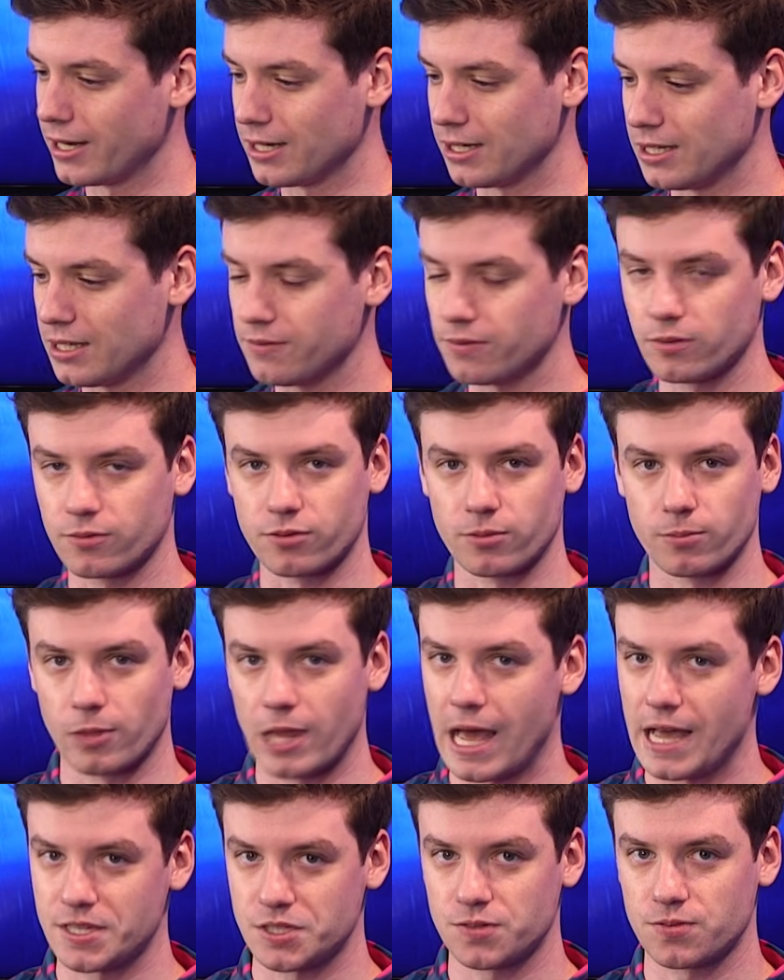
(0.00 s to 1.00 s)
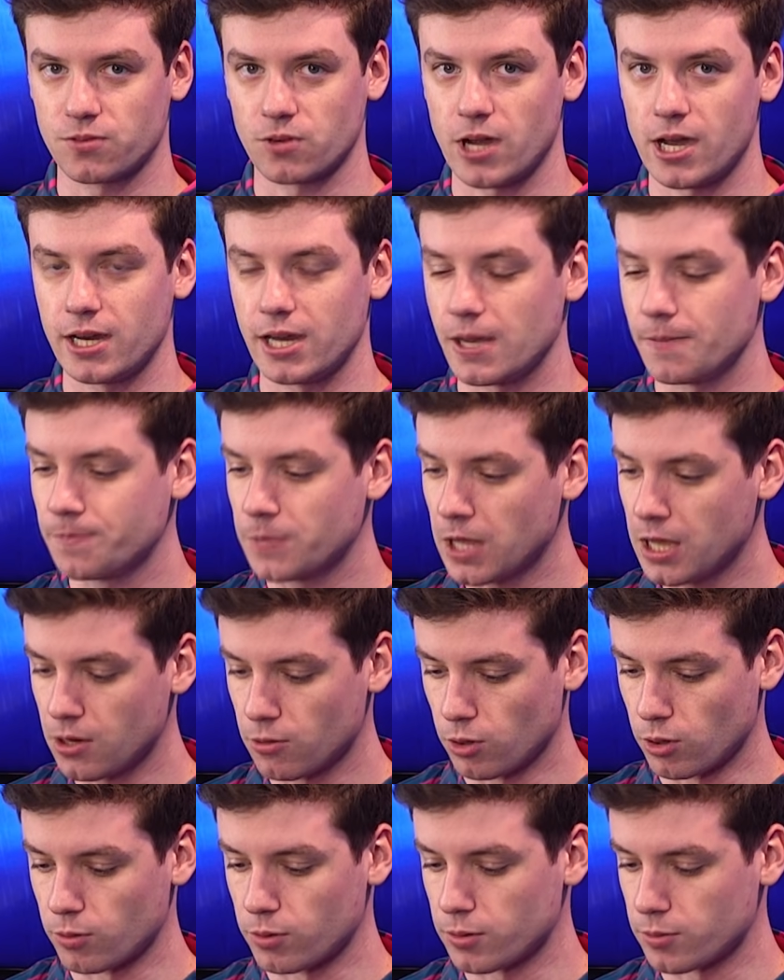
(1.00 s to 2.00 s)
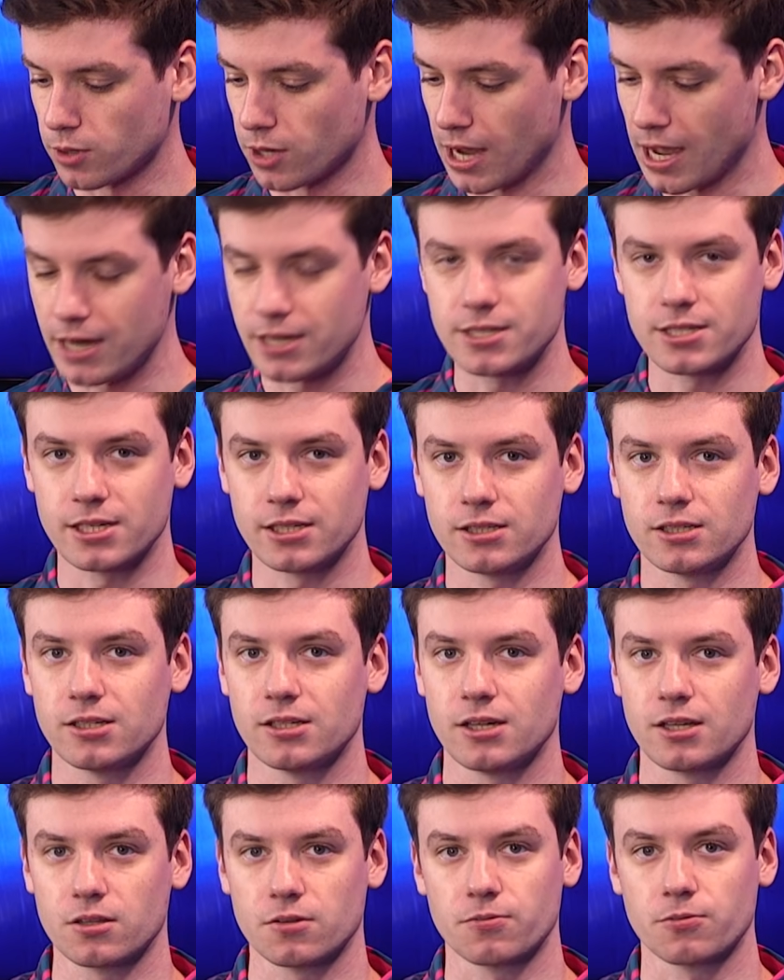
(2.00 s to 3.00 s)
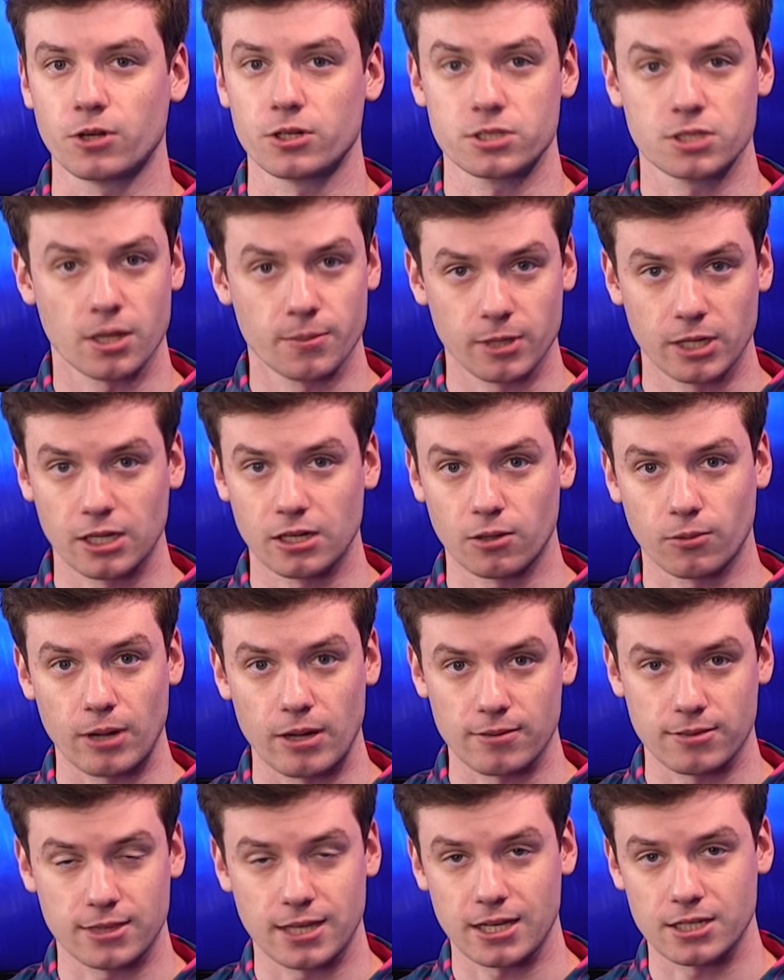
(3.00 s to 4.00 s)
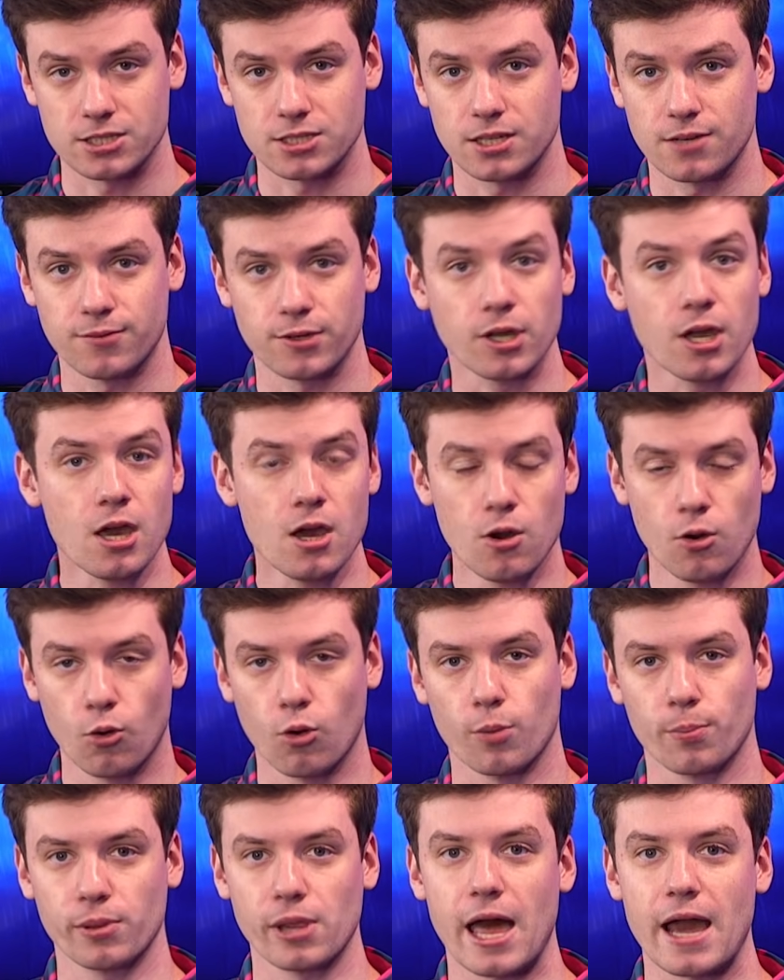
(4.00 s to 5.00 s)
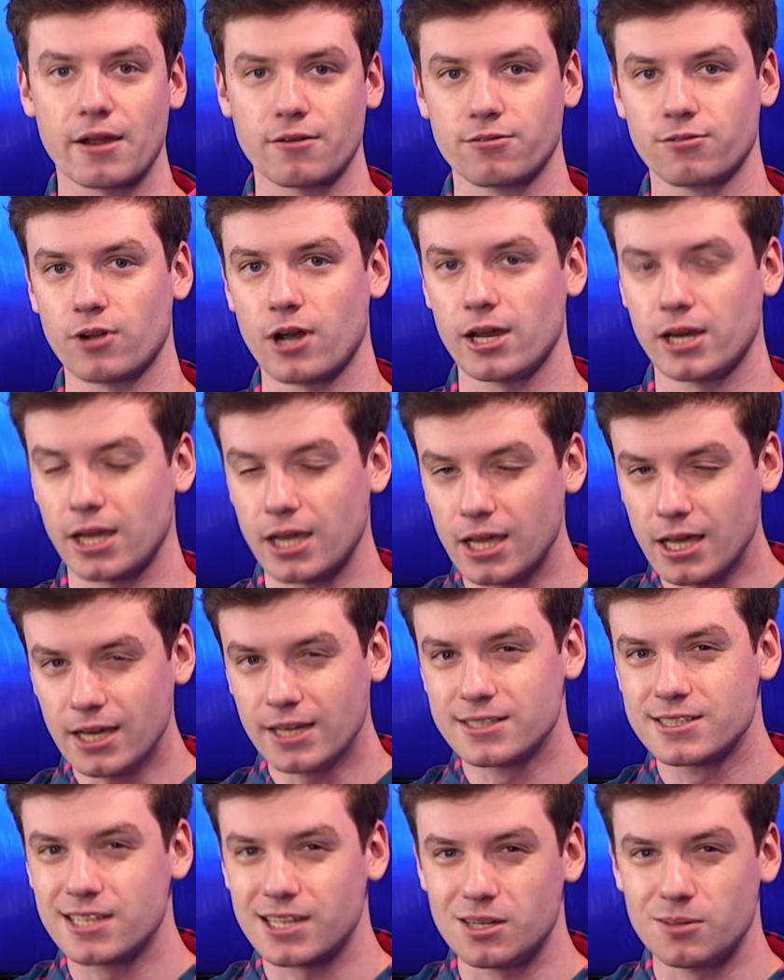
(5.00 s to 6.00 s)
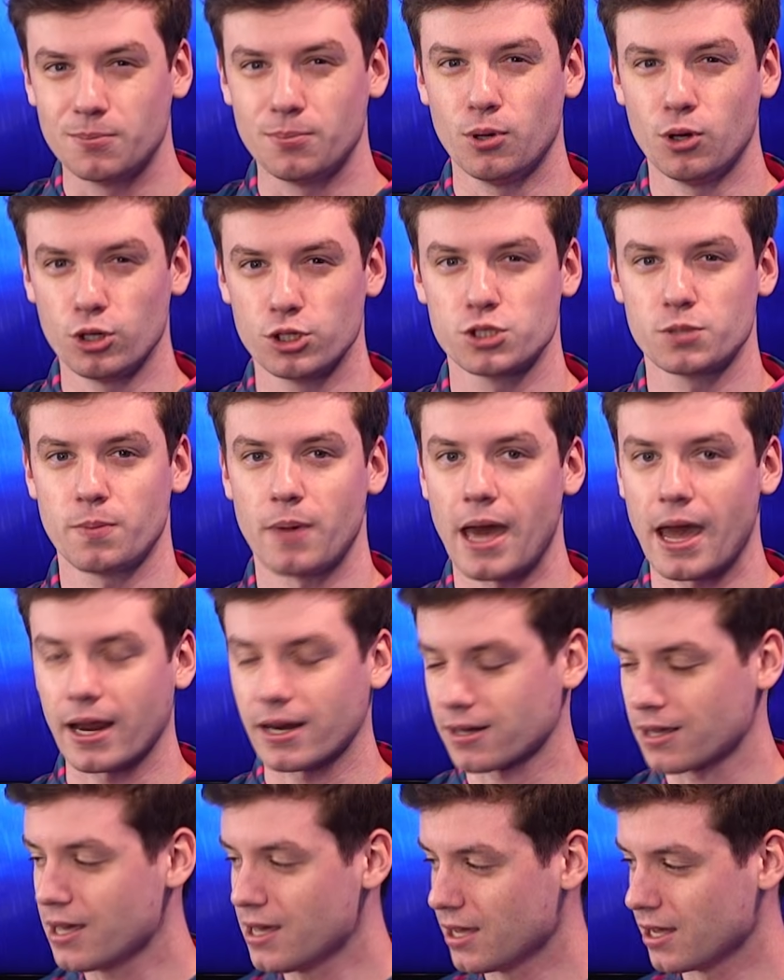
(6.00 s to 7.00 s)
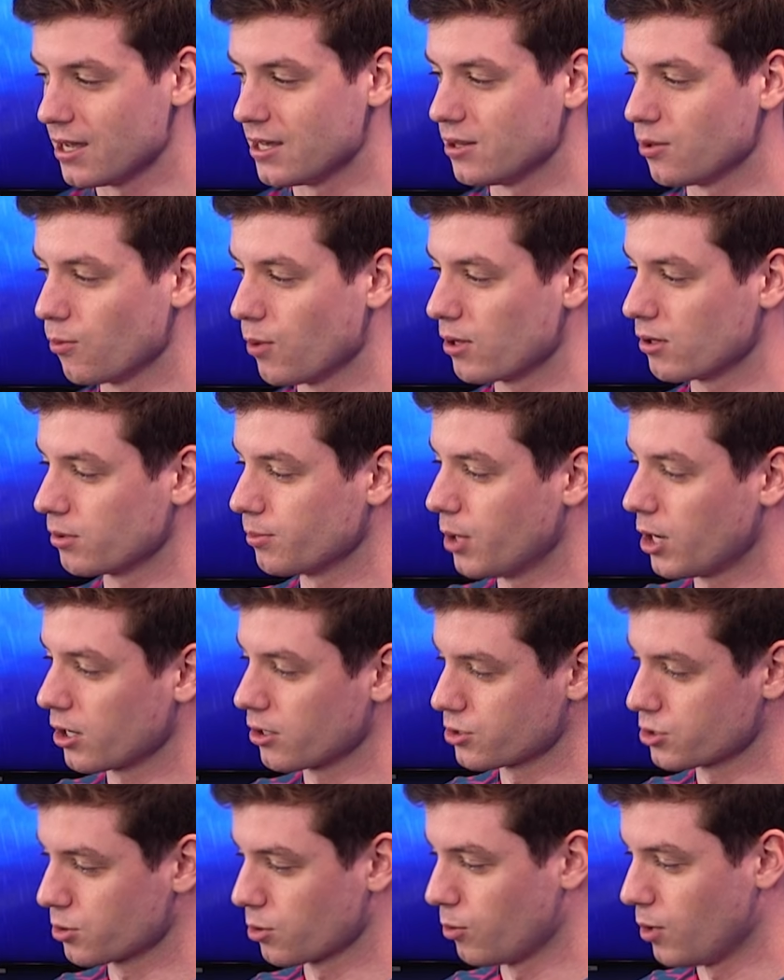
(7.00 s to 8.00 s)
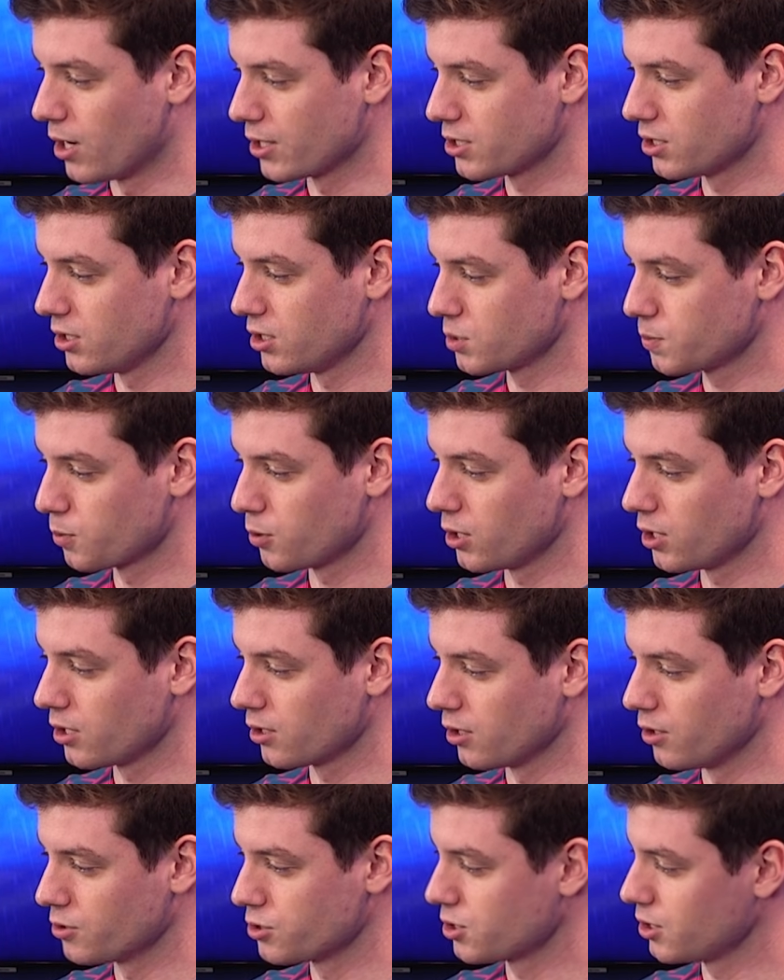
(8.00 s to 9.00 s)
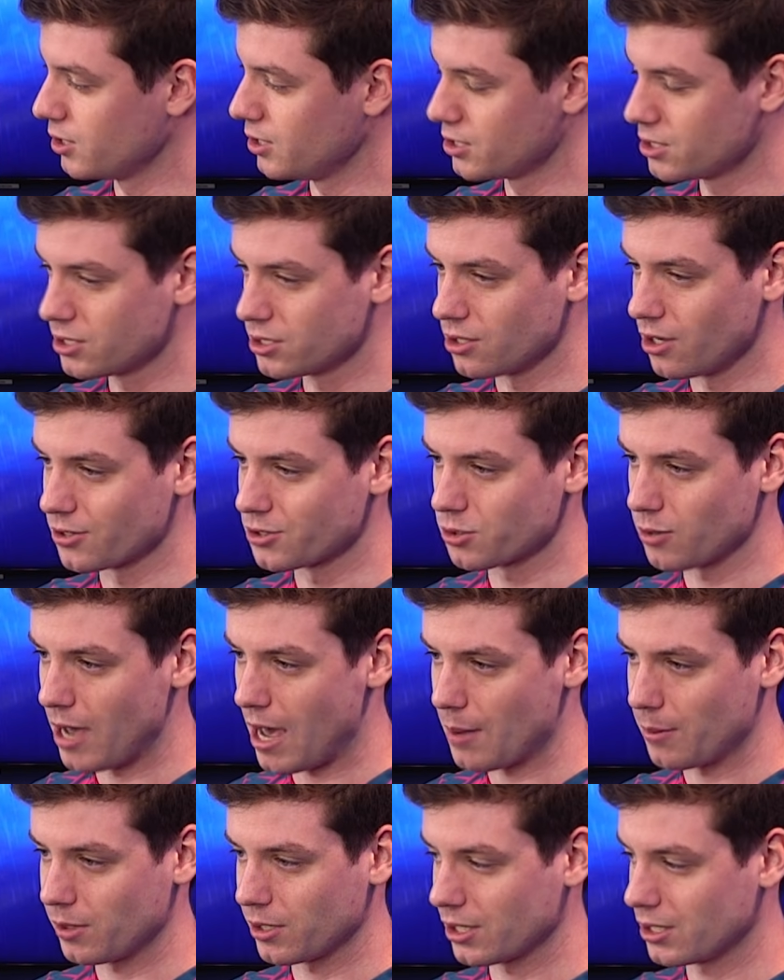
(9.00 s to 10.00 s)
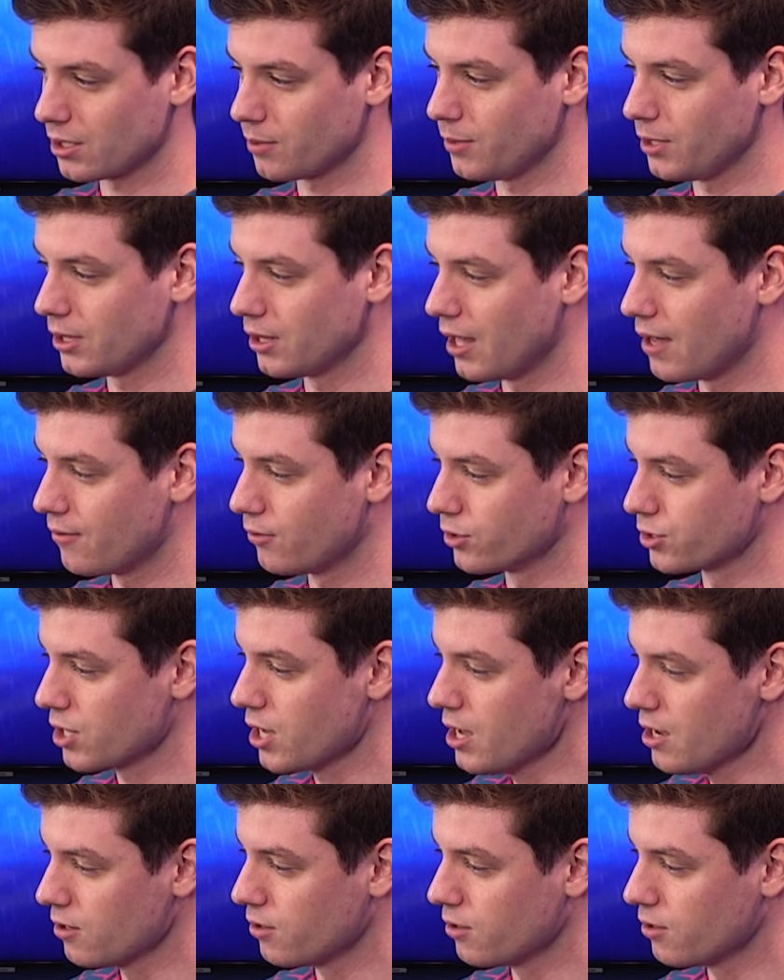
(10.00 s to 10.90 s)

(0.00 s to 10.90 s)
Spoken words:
And even from last Friday, where we were hinting at another front coming in around Thanksgiving or Black Friday, it's getting pushed back in the weather model. So we're watching this pretty closely. This is also happening at the mid-levels.